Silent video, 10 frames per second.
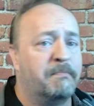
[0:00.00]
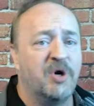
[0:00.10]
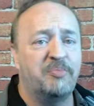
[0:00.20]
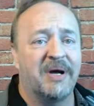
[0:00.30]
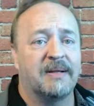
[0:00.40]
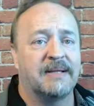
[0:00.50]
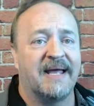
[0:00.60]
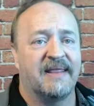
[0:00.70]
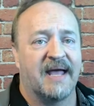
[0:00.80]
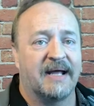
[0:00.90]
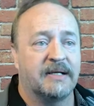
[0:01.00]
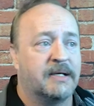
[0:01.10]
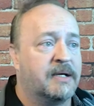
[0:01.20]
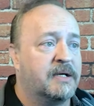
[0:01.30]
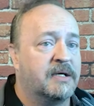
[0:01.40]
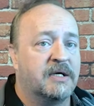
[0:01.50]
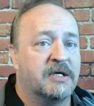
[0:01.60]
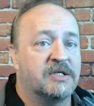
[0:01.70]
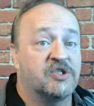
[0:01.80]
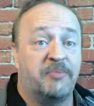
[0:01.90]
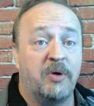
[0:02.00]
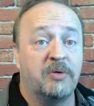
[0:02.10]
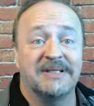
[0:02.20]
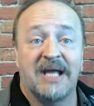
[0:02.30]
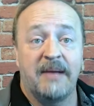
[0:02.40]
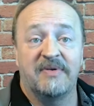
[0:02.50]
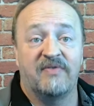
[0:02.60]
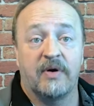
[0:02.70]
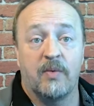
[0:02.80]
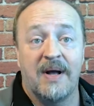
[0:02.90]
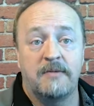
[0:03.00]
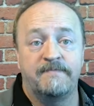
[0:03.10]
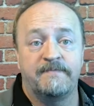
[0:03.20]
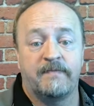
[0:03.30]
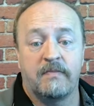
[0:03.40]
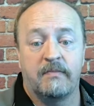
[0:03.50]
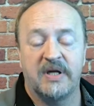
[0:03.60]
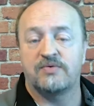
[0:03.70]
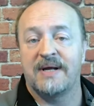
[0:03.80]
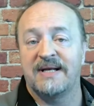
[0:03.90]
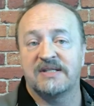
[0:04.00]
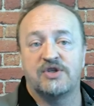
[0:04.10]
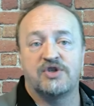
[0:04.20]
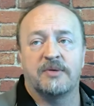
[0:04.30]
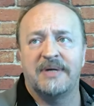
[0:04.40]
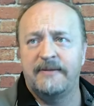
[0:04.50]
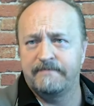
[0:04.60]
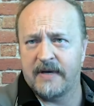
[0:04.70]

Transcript: Boop, like that. So Poland came in very well, but it's right next to Germany.